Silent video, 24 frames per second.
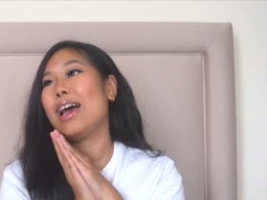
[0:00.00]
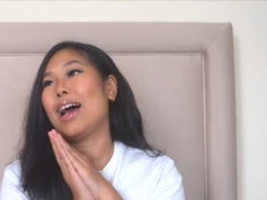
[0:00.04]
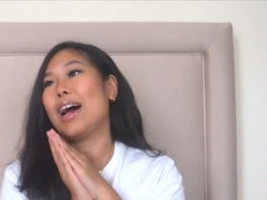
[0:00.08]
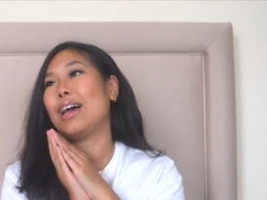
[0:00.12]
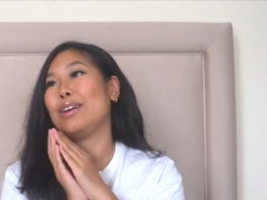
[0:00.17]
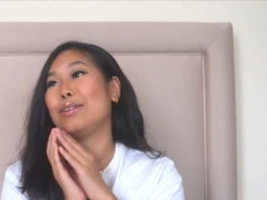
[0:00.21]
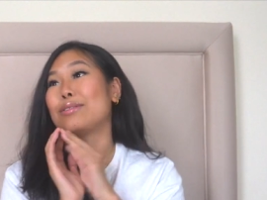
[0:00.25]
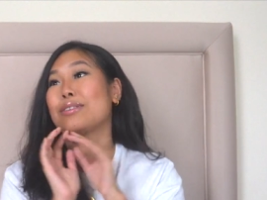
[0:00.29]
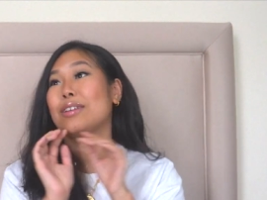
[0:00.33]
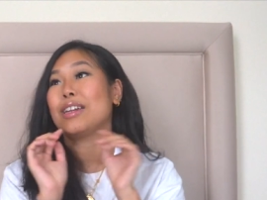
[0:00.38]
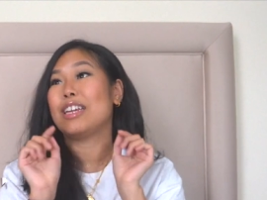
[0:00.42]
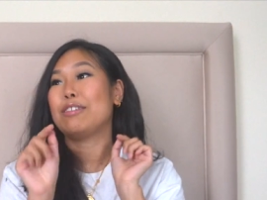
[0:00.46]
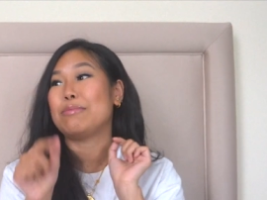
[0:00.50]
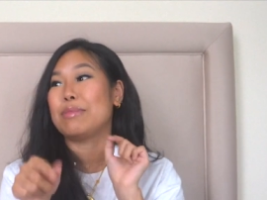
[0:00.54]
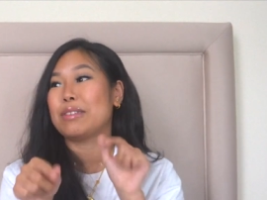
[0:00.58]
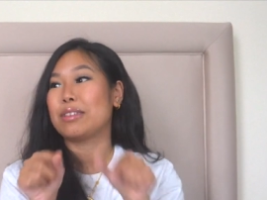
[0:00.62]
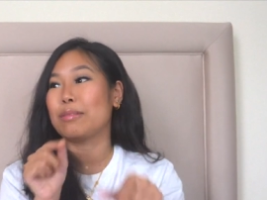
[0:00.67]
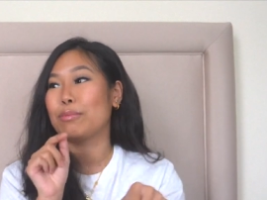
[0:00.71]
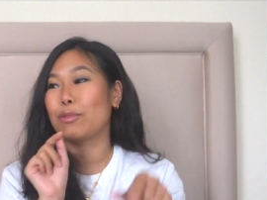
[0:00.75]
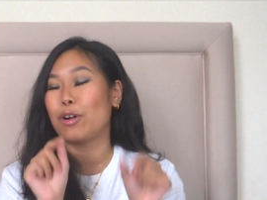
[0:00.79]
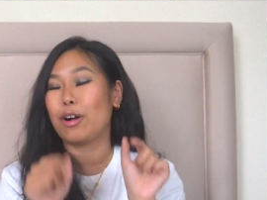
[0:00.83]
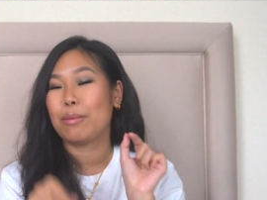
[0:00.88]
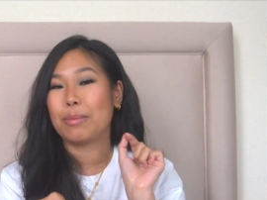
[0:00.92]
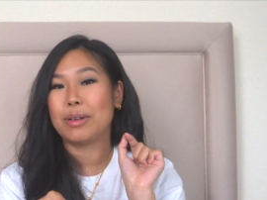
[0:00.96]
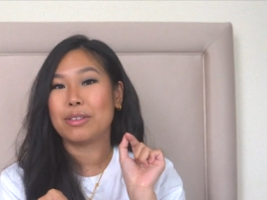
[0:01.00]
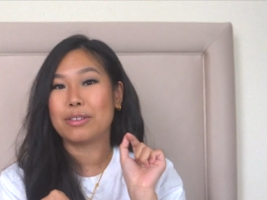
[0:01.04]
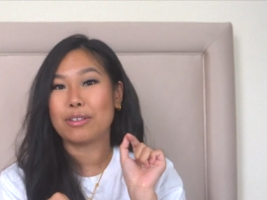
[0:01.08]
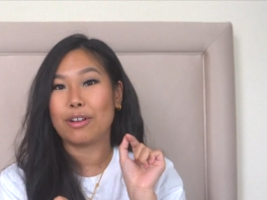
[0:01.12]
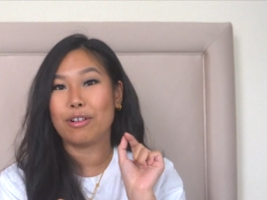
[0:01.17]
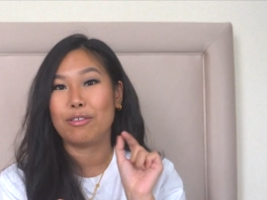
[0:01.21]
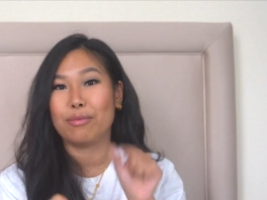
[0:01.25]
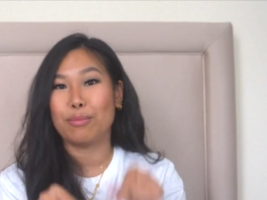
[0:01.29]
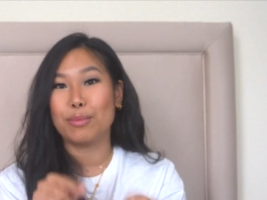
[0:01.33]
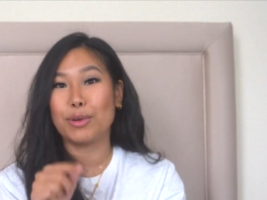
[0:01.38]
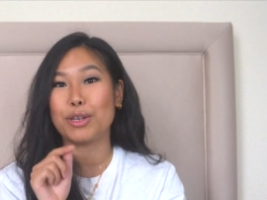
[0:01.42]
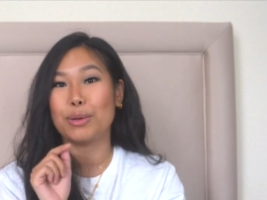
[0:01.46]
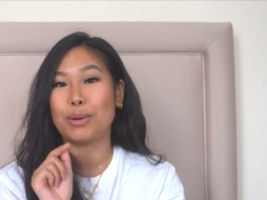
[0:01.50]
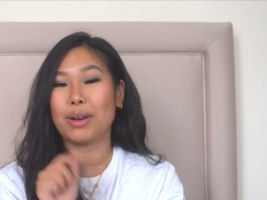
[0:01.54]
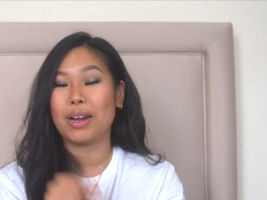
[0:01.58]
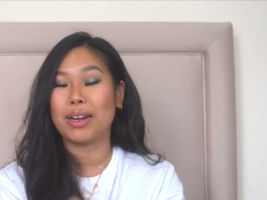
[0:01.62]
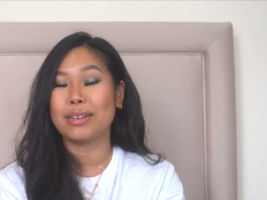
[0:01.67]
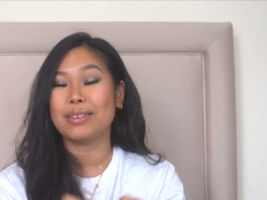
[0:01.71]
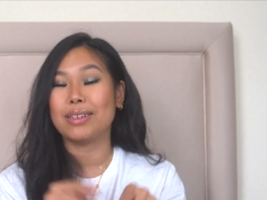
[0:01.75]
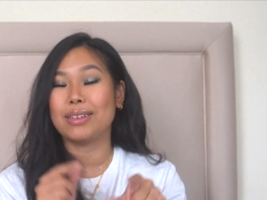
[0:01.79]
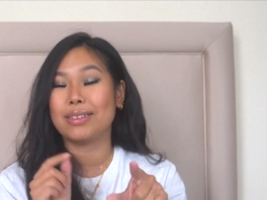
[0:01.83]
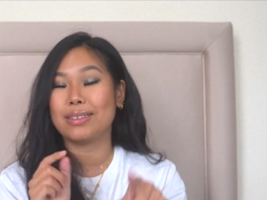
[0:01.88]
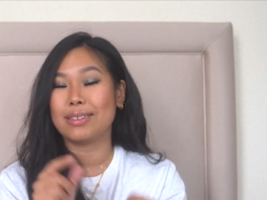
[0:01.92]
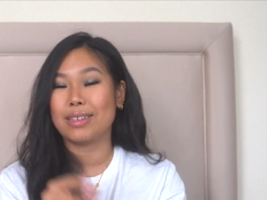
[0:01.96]
and also leave me some comments on what you would
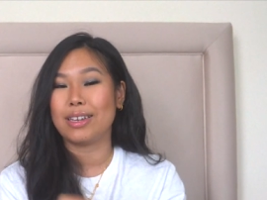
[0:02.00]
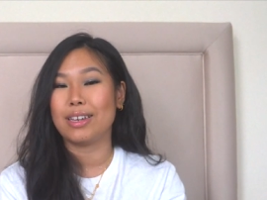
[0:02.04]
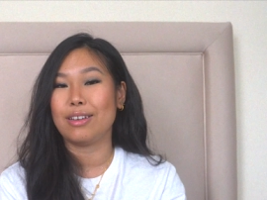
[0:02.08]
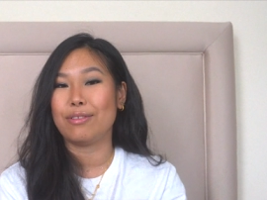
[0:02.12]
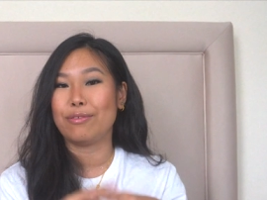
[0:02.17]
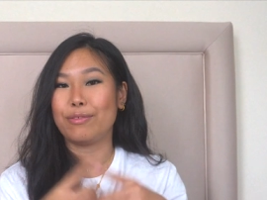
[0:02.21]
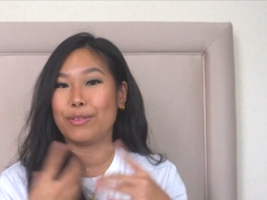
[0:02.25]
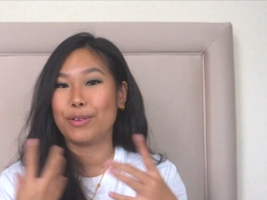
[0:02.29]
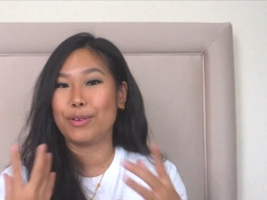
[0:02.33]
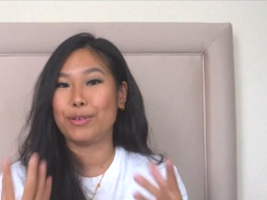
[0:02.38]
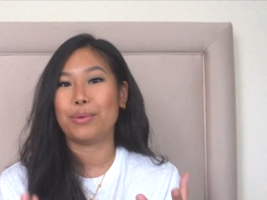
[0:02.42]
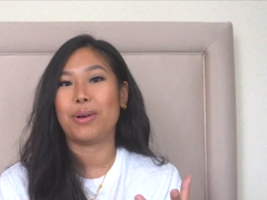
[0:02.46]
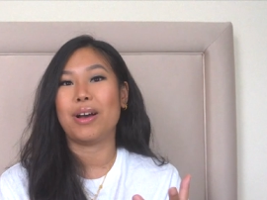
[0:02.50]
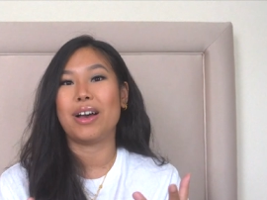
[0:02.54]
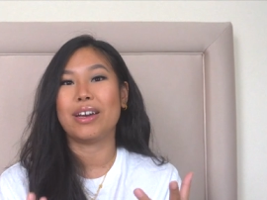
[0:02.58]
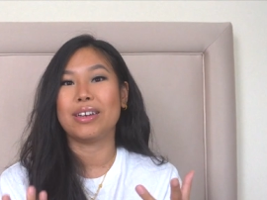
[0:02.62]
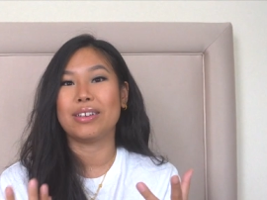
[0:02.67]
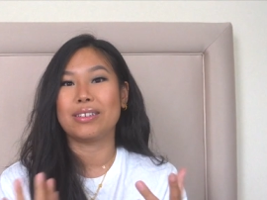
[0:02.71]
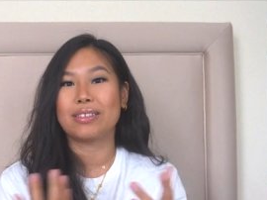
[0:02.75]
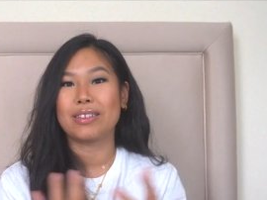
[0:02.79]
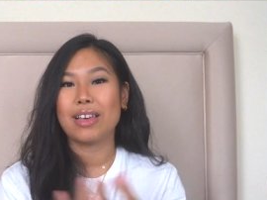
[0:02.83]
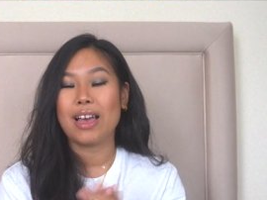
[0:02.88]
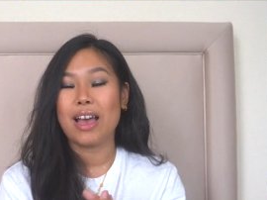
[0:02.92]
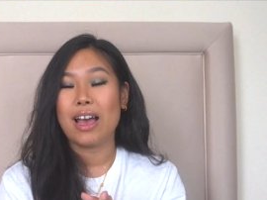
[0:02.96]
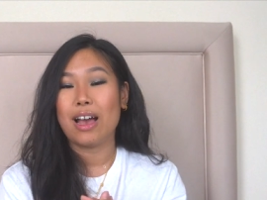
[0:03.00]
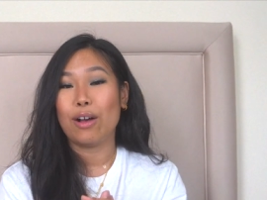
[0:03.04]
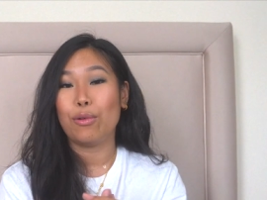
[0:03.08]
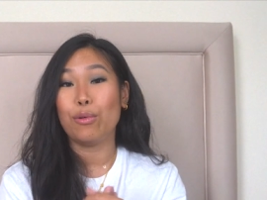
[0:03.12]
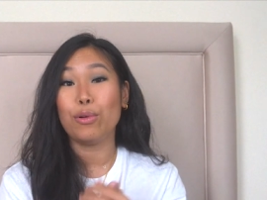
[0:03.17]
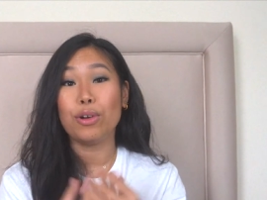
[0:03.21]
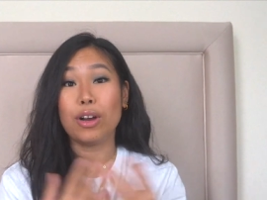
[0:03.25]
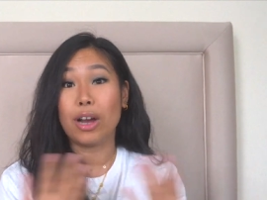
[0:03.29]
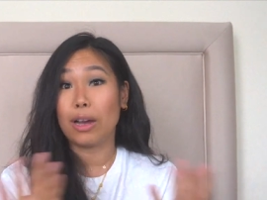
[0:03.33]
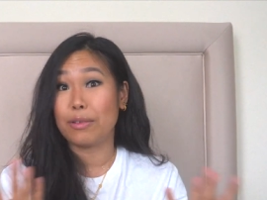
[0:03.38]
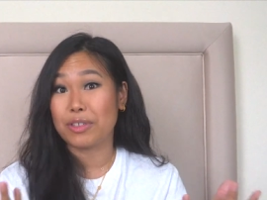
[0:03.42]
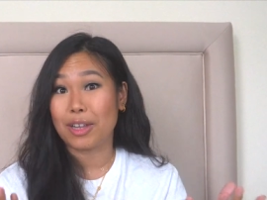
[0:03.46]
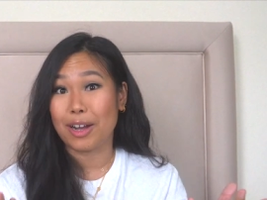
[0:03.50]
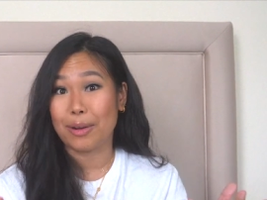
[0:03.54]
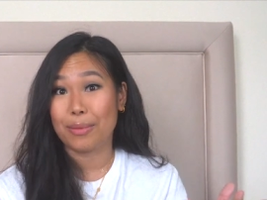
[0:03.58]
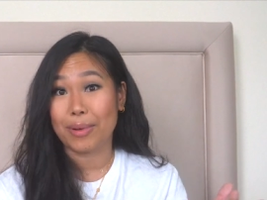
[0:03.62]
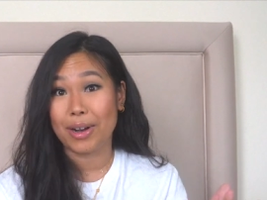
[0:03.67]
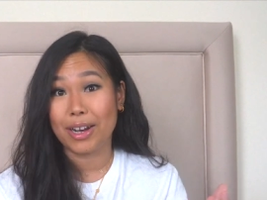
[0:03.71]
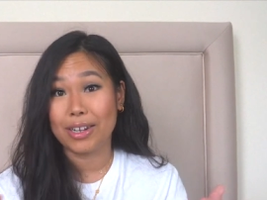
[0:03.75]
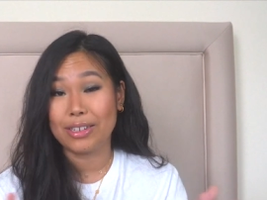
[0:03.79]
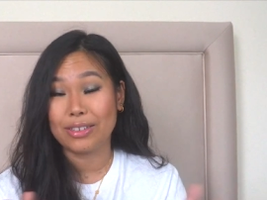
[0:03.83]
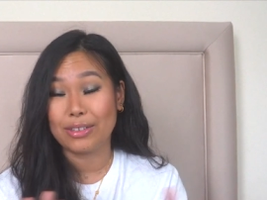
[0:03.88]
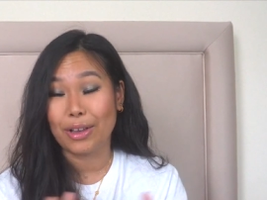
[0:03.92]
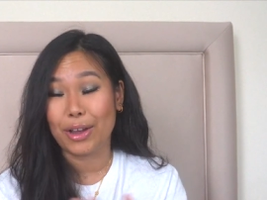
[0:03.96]
like to see food wise or lifestyle
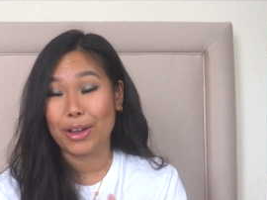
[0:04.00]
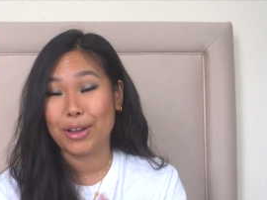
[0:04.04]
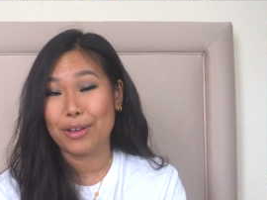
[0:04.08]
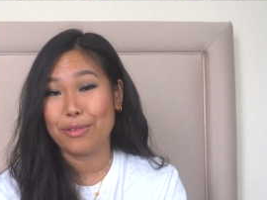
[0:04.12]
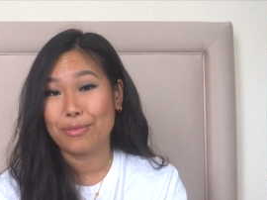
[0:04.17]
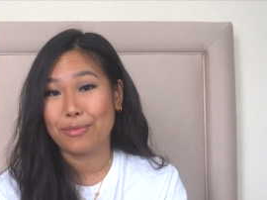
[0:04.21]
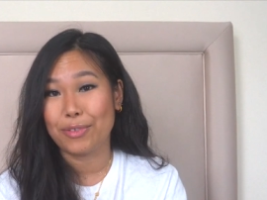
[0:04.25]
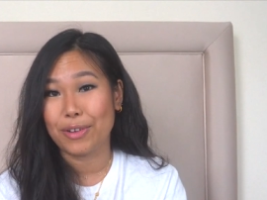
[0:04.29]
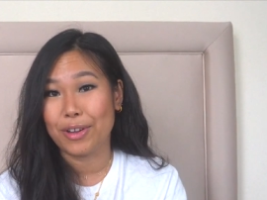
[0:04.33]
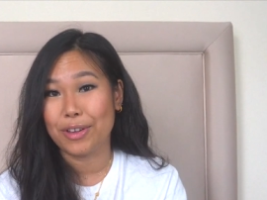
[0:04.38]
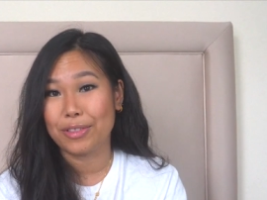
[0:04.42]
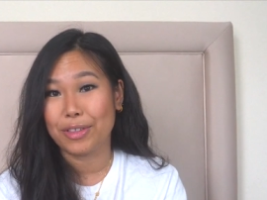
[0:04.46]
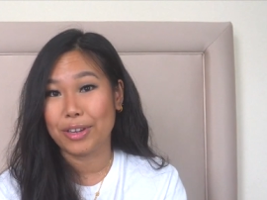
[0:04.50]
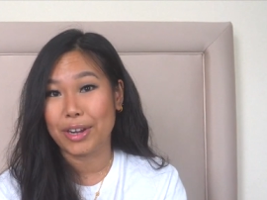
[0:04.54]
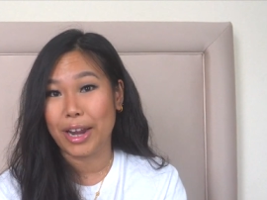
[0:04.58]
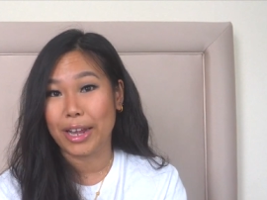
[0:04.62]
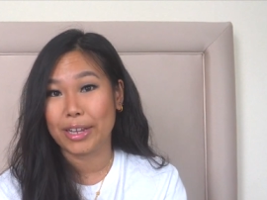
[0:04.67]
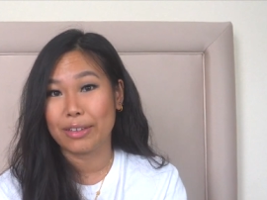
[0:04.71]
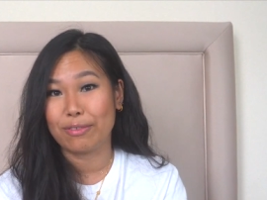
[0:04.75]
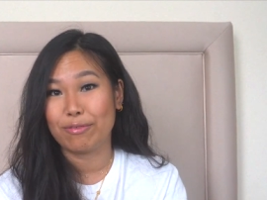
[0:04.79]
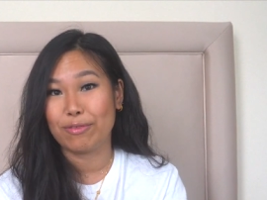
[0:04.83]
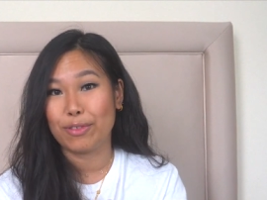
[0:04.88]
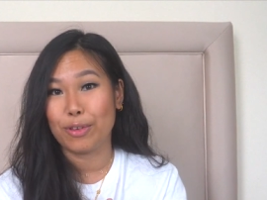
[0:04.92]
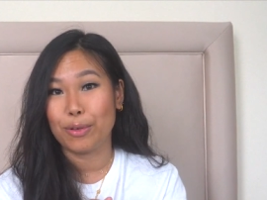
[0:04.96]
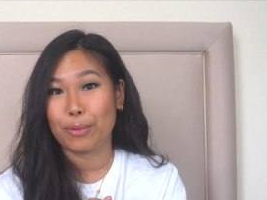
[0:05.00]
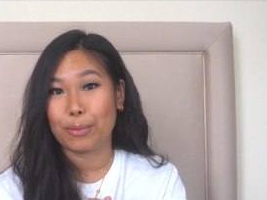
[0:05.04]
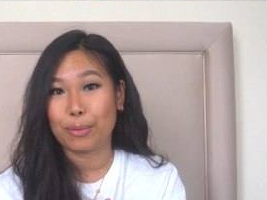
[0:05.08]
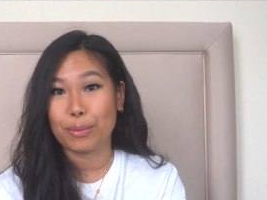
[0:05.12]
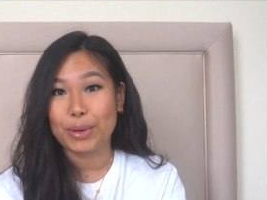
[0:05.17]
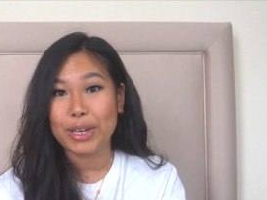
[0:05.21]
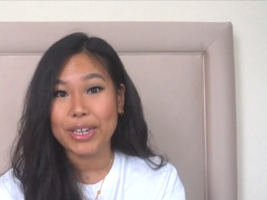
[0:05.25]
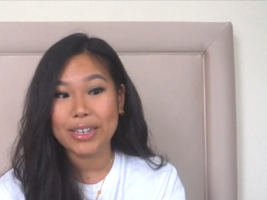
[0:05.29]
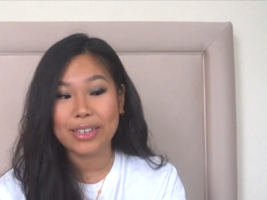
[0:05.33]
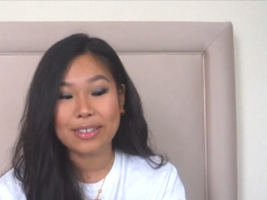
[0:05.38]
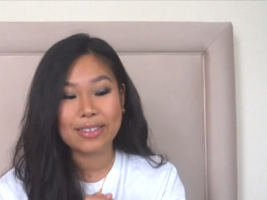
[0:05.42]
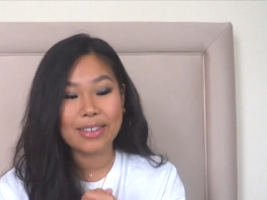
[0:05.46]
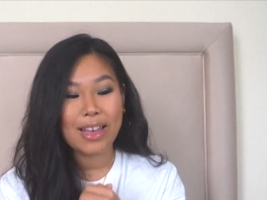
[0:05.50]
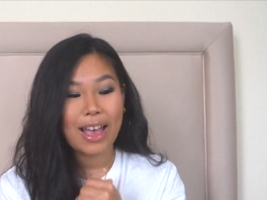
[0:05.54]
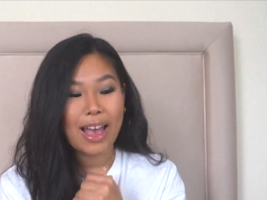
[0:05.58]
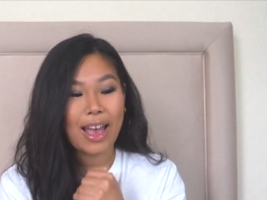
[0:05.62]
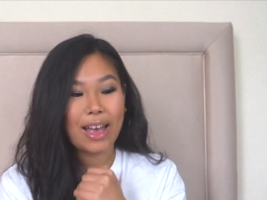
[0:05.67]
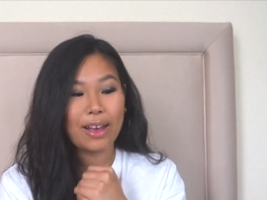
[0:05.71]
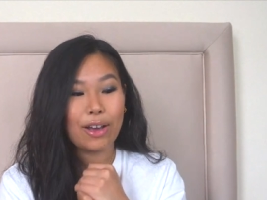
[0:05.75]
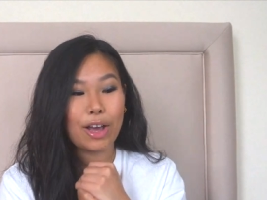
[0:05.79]
wise over the next few weeks.